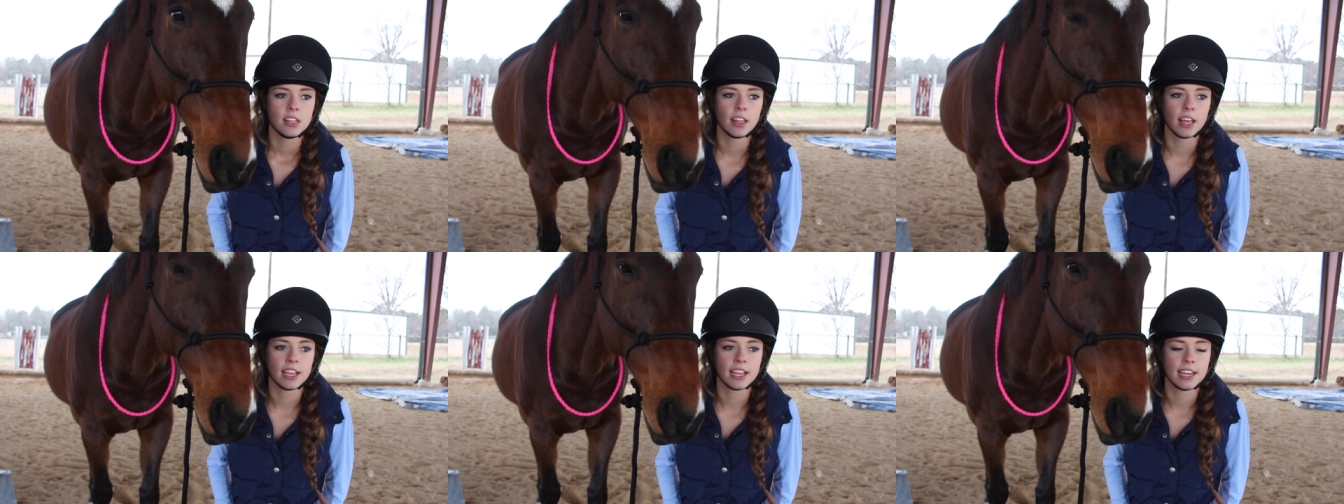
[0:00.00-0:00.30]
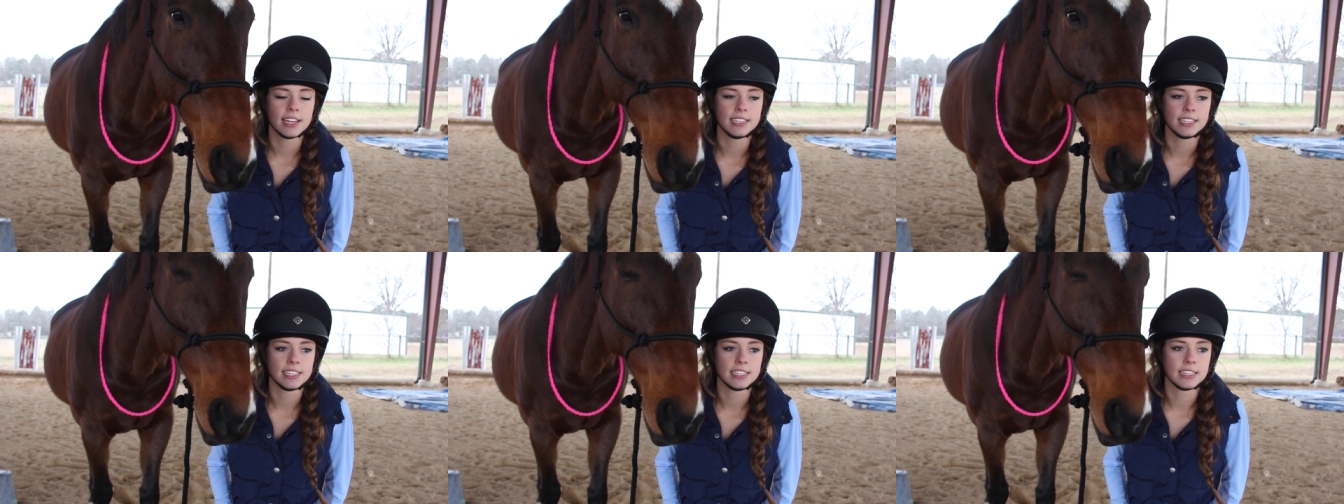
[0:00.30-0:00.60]
like
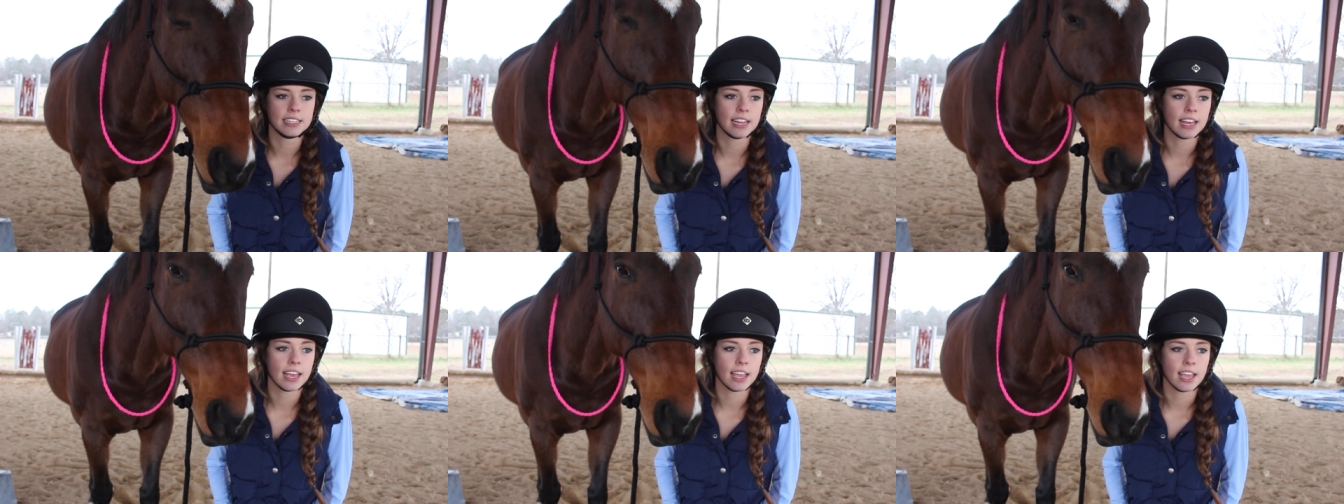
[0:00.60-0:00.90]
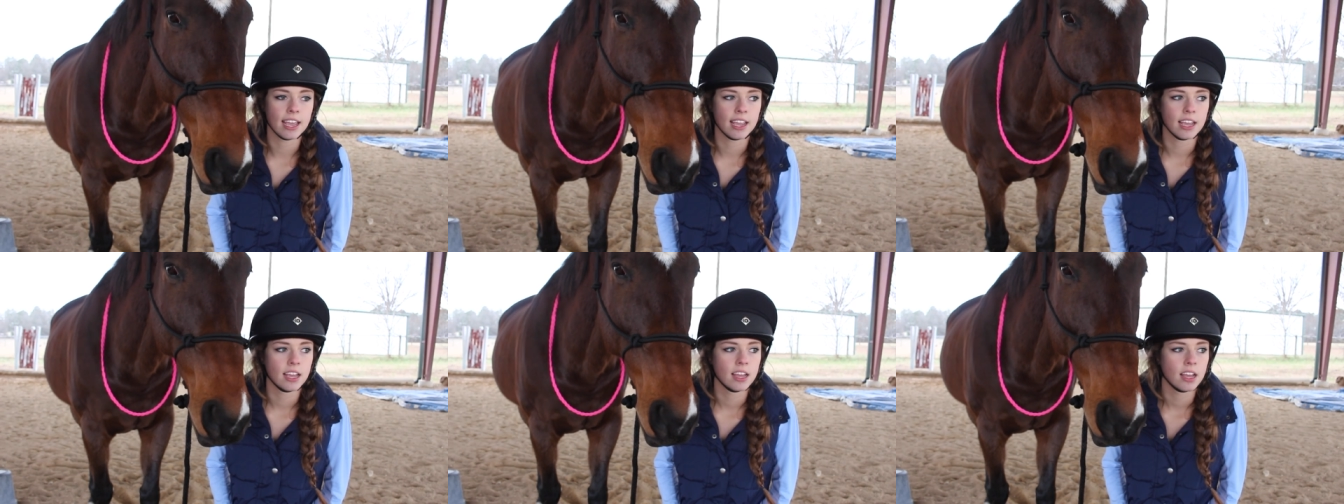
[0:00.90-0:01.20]
I did
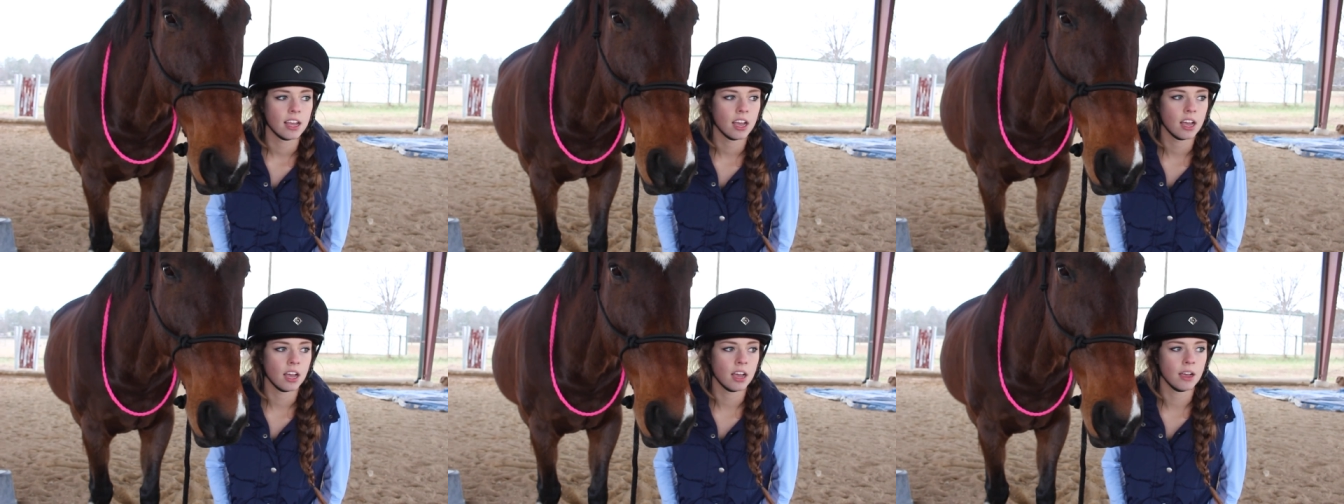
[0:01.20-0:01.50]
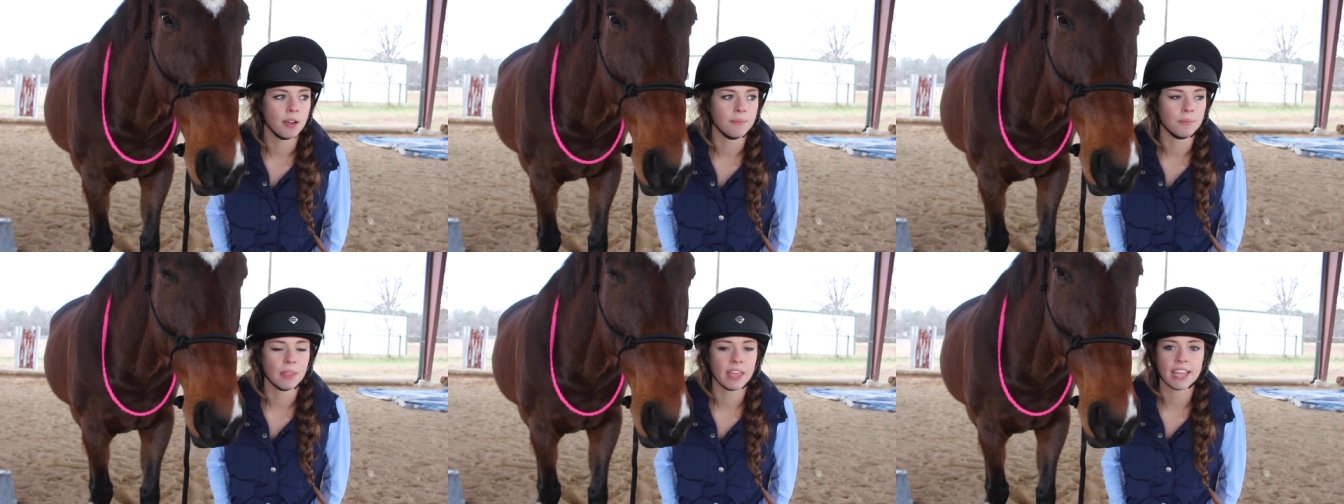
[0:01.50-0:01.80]
today.
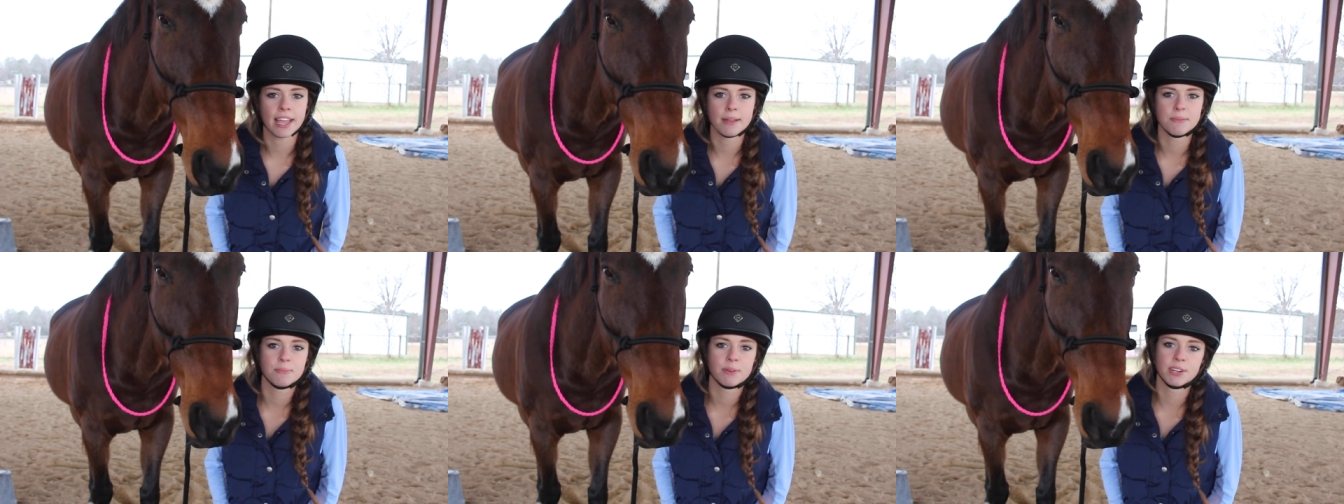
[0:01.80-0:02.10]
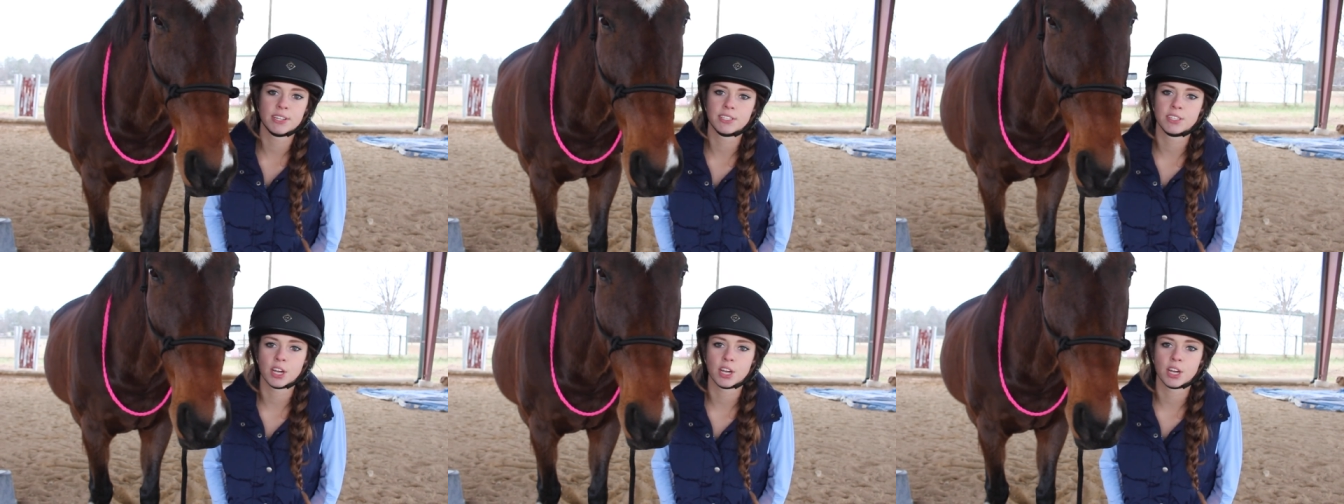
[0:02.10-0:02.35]
Um, like I put a